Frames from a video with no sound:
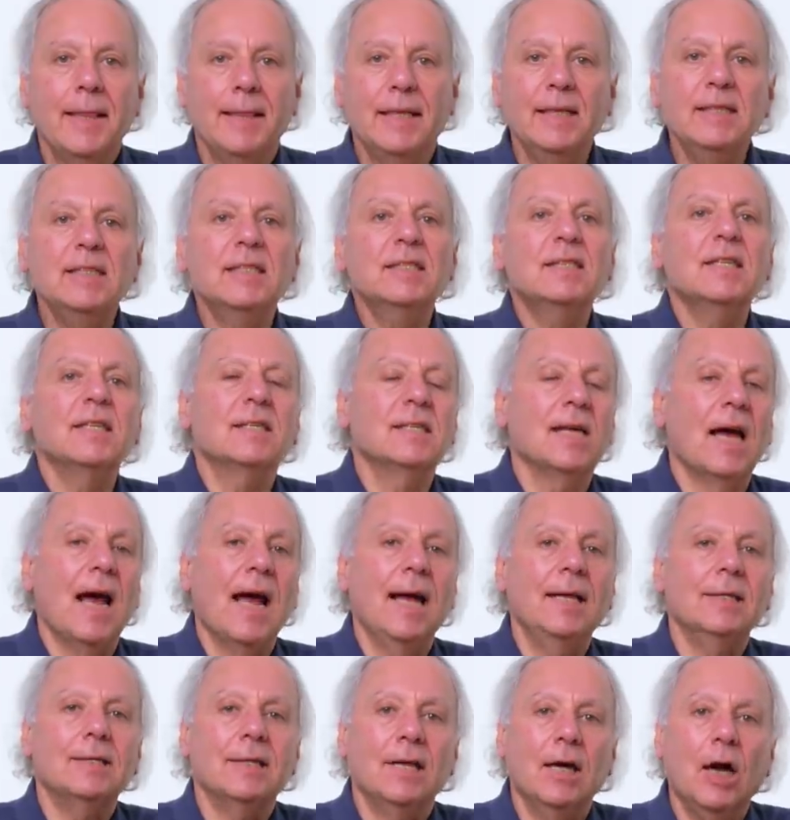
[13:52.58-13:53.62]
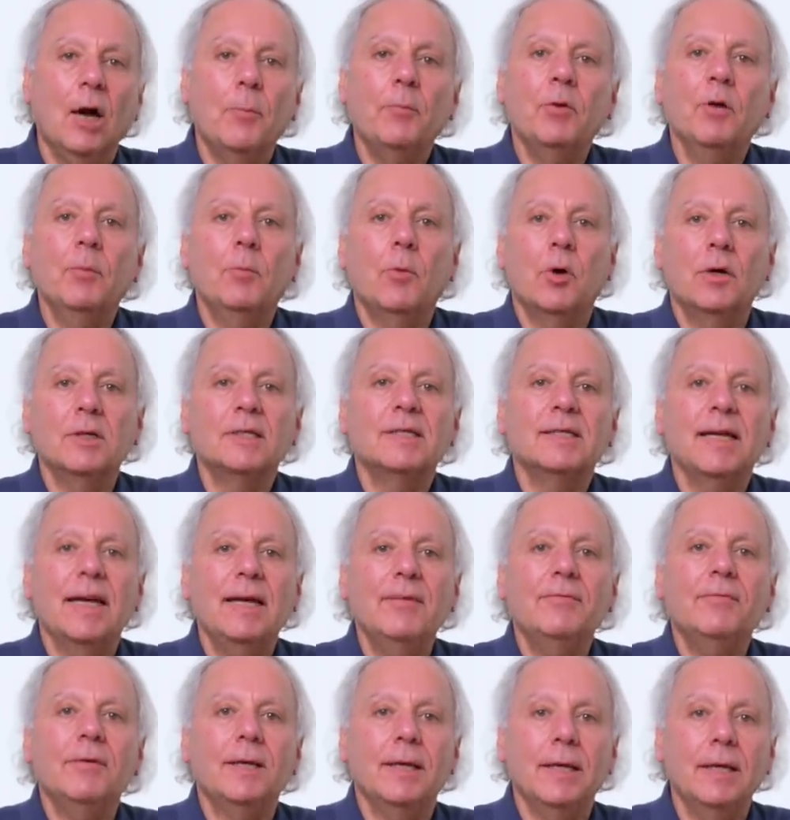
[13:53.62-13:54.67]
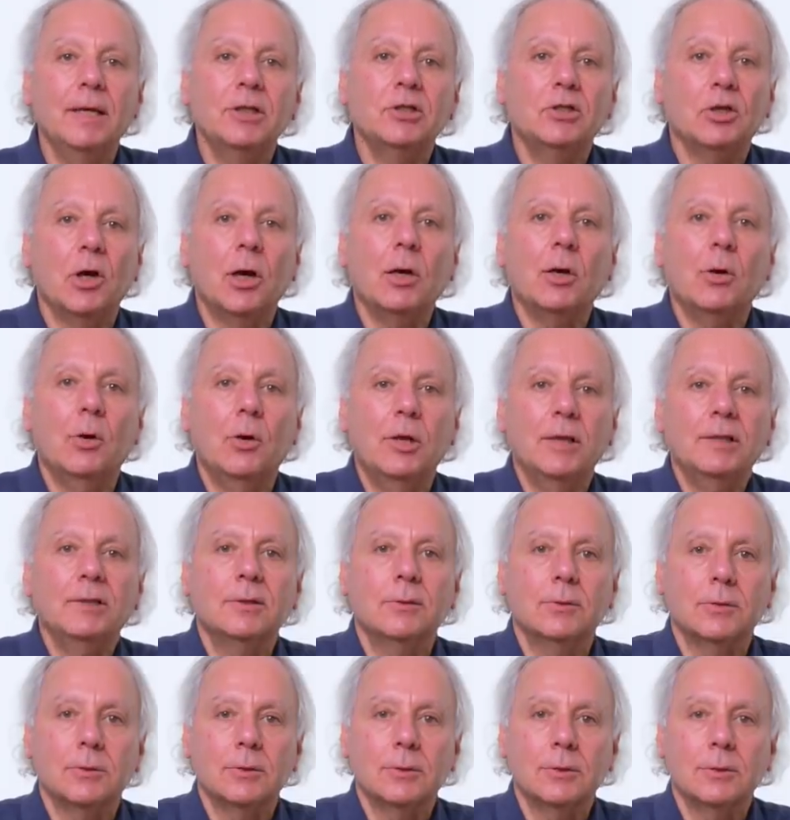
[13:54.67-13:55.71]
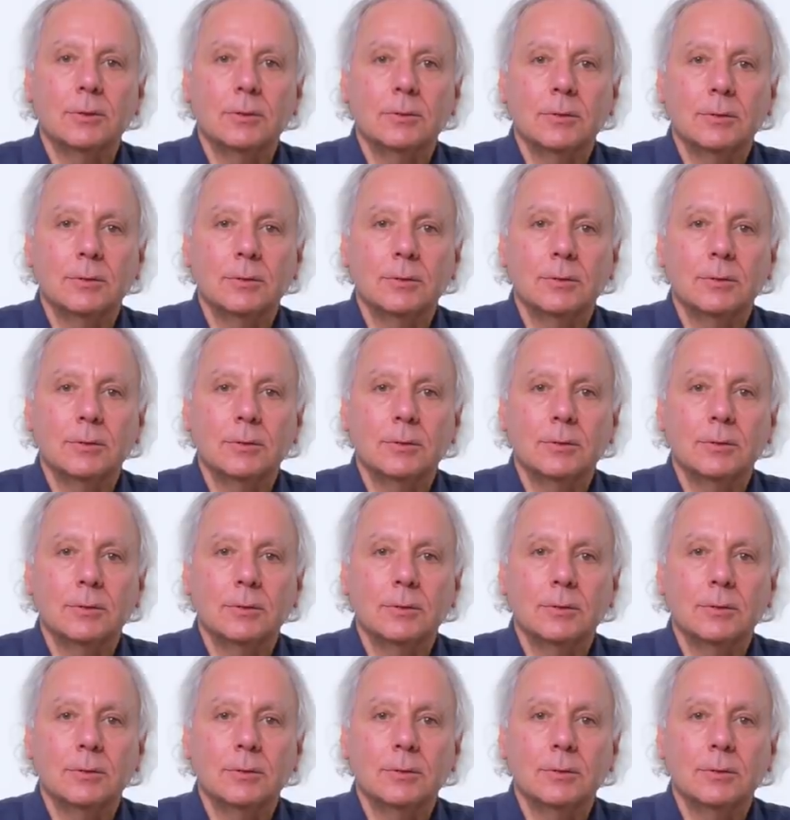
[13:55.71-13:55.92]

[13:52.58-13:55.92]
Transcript: This is designed to help you more safely shuck oysters.